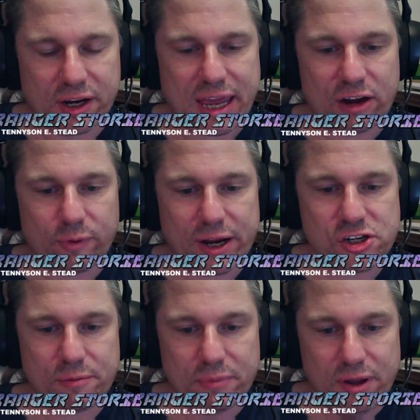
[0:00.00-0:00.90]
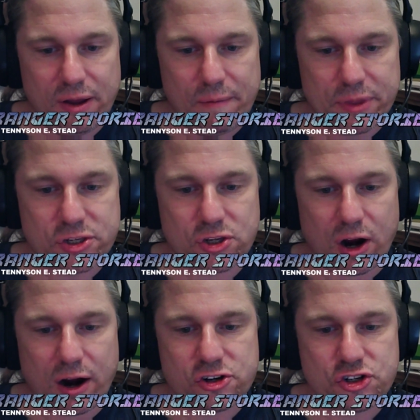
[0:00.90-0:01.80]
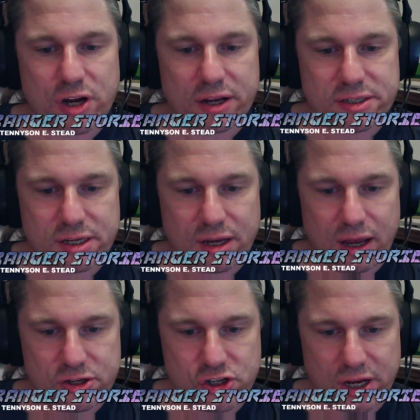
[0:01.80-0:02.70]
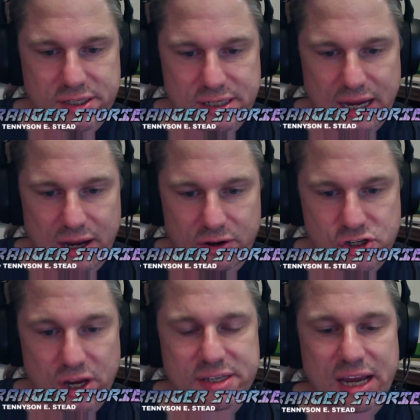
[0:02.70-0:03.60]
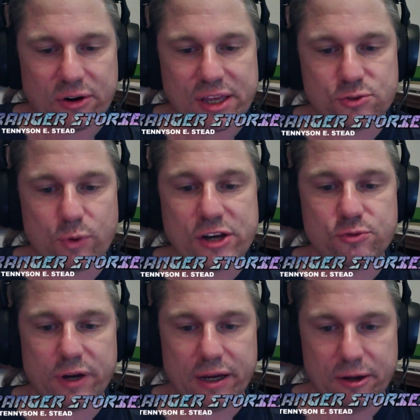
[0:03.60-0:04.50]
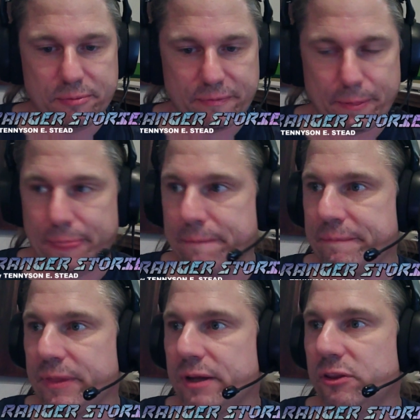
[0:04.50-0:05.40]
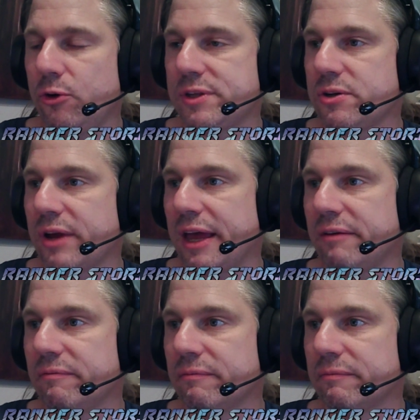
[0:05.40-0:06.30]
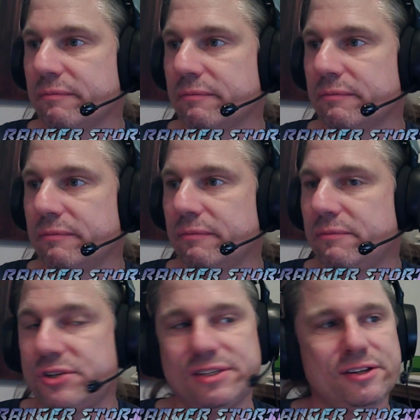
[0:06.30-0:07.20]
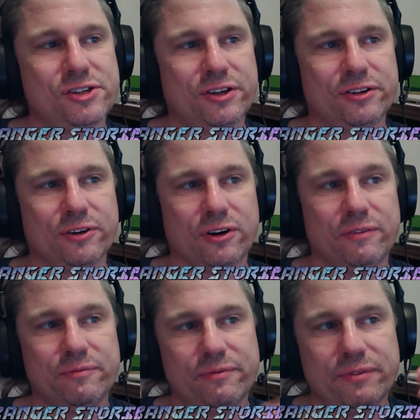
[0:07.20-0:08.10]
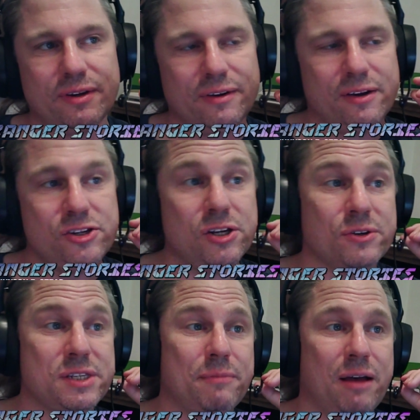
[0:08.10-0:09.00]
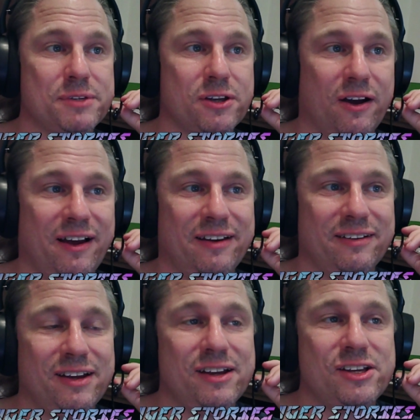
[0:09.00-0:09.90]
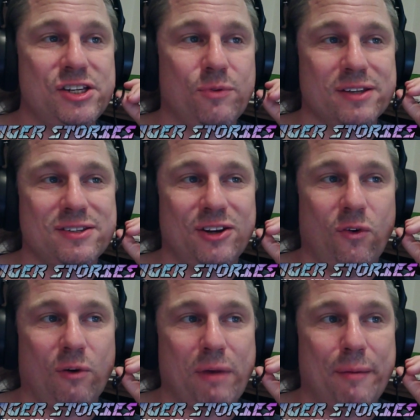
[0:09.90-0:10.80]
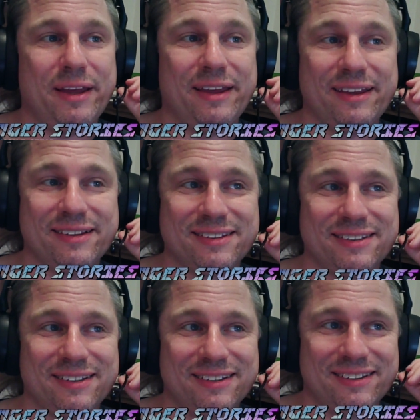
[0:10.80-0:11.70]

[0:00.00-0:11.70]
can't reach him, the Sarge shut down his wrench rig. Lou, it's okay. She's such a good girl. She knows that mom's gone. She wants to know where mama is.